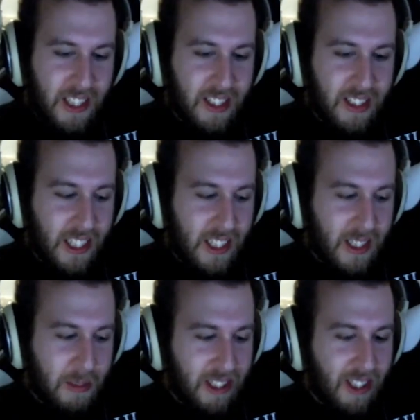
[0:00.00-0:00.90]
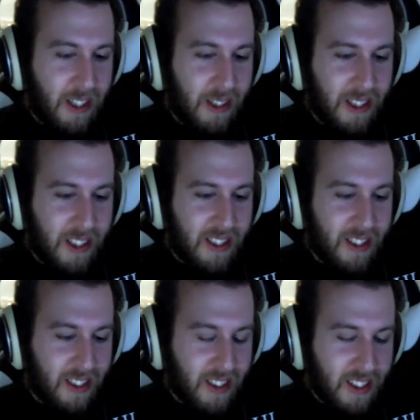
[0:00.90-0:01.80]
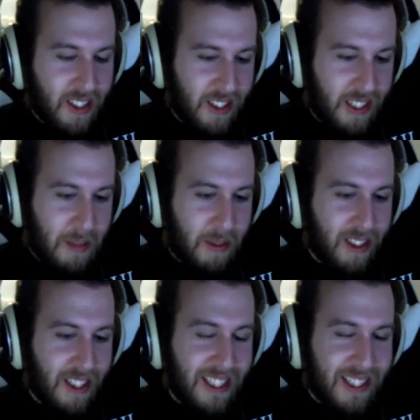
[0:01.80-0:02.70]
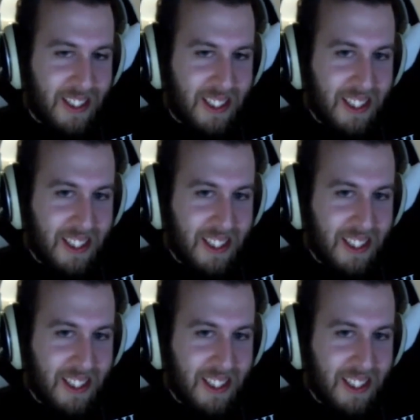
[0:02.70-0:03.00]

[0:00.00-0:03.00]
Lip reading: It's against my code as a game collector.